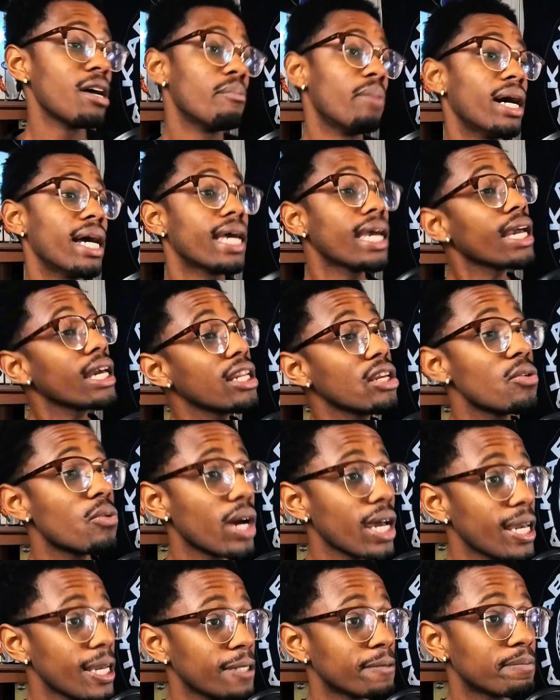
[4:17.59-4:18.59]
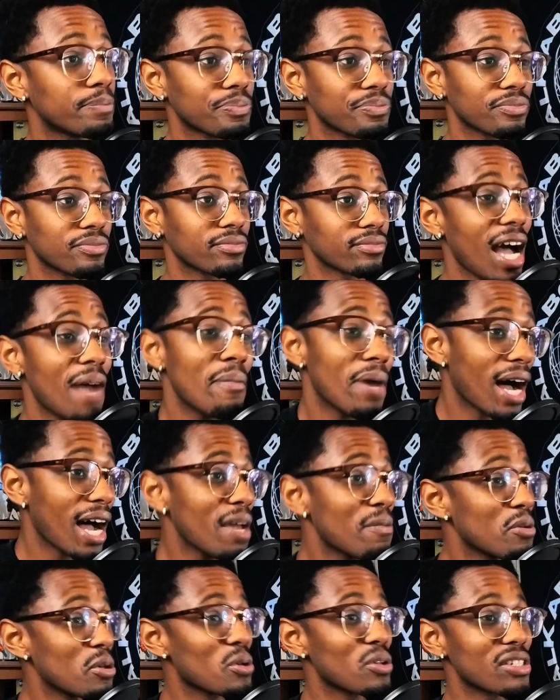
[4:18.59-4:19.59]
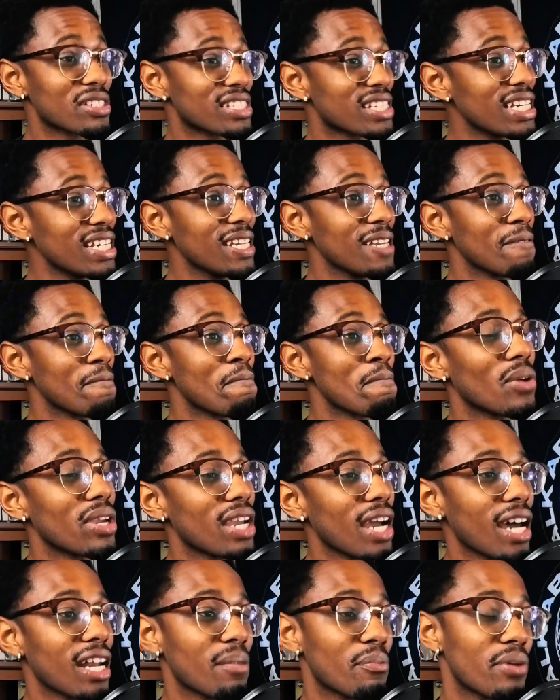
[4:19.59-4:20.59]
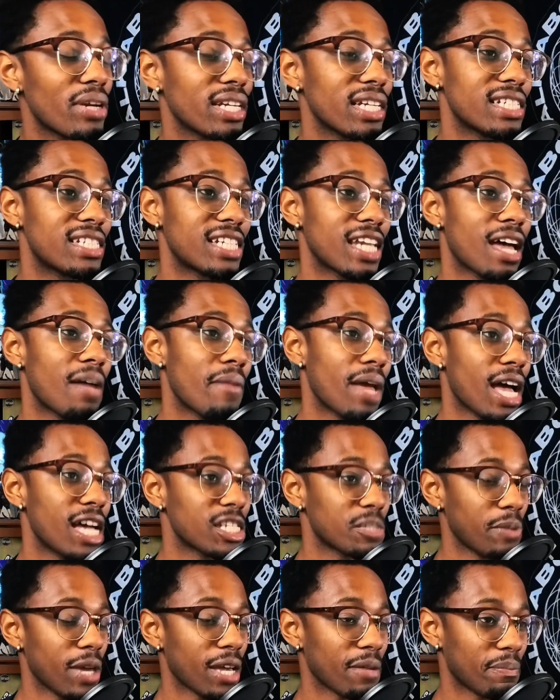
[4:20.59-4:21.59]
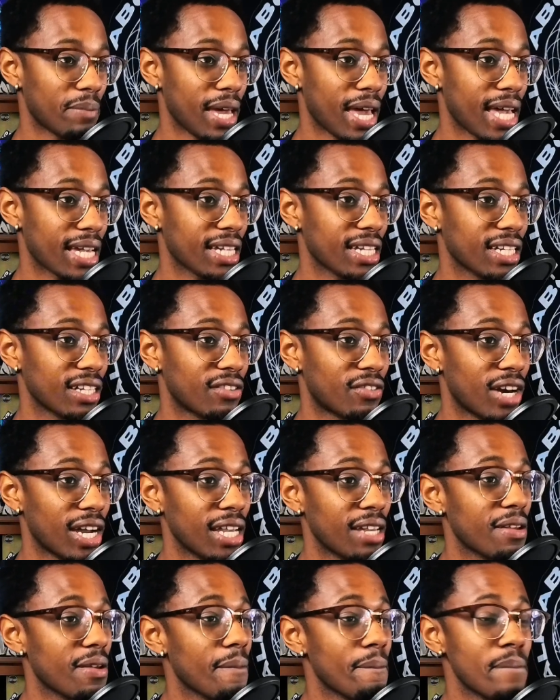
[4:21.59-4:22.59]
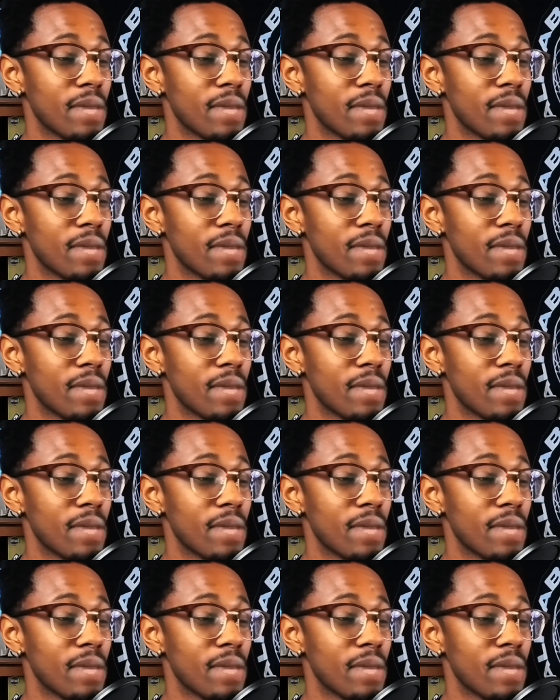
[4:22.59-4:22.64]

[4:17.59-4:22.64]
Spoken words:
But anyway, I'm hype. You can see we got to bring the jam aspect back, right?